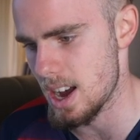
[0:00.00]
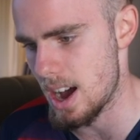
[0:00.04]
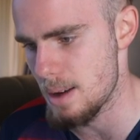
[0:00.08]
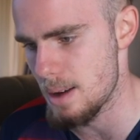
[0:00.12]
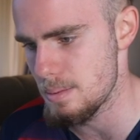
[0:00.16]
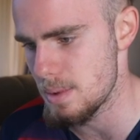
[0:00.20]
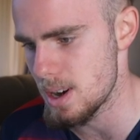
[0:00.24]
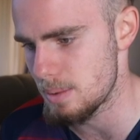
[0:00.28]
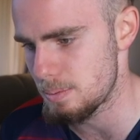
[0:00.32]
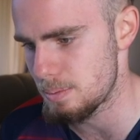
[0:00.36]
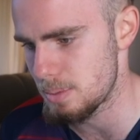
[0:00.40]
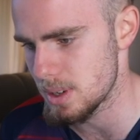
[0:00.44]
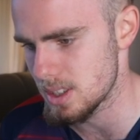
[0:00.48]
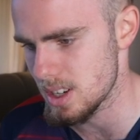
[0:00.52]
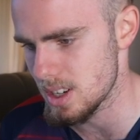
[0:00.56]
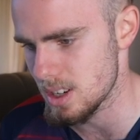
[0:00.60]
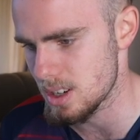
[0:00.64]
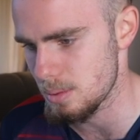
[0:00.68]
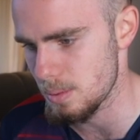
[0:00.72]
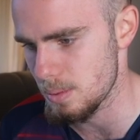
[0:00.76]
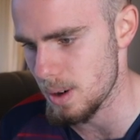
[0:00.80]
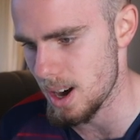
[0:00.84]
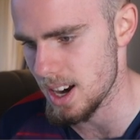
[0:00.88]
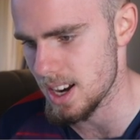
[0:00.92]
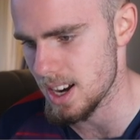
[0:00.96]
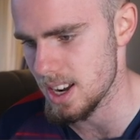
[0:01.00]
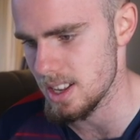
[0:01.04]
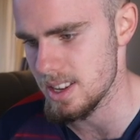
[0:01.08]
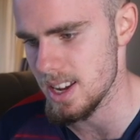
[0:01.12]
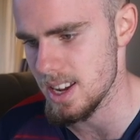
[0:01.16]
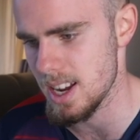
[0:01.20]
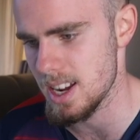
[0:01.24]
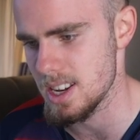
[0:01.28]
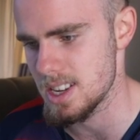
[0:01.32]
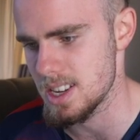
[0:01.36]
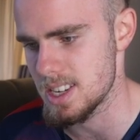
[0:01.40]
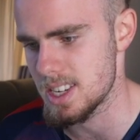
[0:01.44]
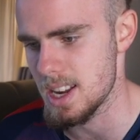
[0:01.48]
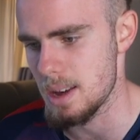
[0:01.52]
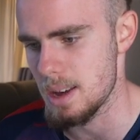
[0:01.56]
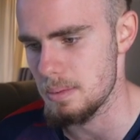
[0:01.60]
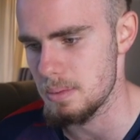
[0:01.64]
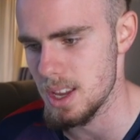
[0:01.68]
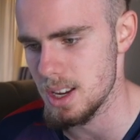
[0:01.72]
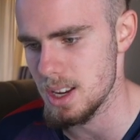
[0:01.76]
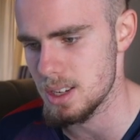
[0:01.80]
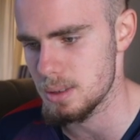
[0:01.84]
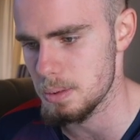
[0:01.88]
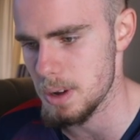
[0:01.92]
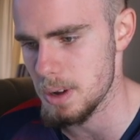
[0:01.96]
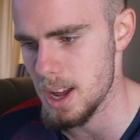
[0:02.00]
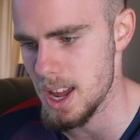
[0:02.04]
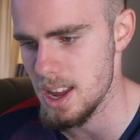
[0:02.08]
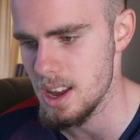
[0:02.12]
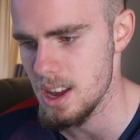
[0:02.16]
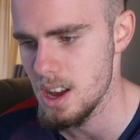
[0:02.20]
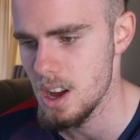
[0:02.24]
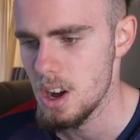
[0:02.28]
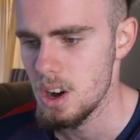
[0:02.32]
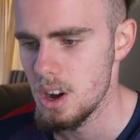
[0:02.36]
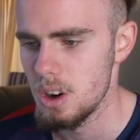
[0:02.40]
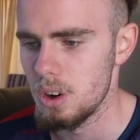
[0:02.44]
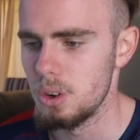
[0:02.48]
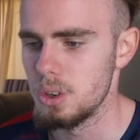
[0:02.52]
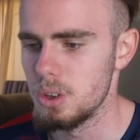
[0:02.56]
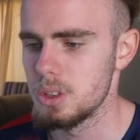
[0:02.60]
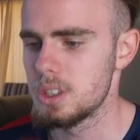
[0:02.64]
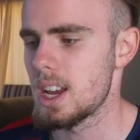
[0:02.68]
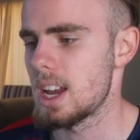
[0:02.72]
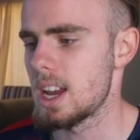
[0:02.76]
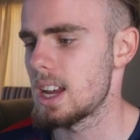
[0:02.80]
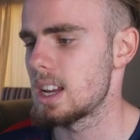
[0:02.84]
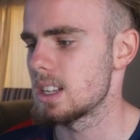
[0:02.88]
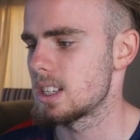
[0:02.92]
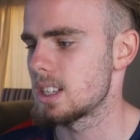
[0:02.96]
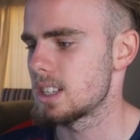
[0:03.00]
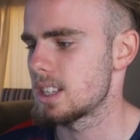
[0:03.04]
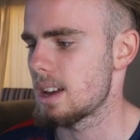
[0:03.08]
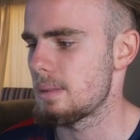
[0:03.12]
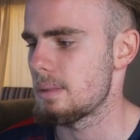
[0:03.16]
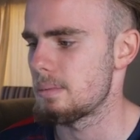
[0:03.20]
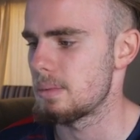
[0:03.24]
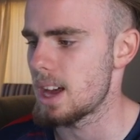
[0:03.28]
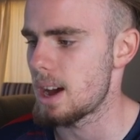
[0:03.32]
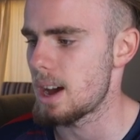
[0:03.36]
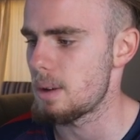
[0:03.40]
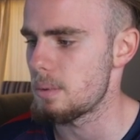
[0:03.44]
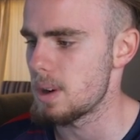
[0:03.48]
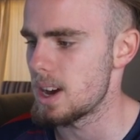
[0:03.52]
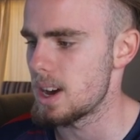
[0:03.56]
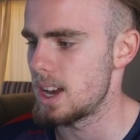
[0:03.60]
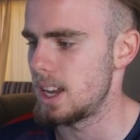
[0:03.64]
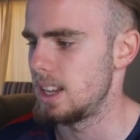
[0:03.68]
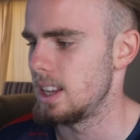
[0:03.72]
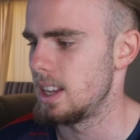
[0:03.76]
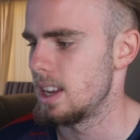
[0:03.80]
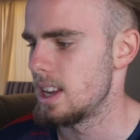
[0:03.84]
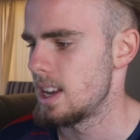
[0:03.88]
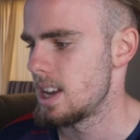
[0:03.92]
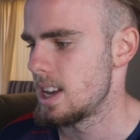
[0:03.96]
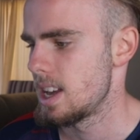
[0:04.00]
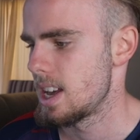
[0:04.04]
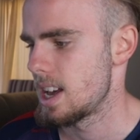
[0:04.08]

I'm in a position where I can take a step this way, or take a step that way.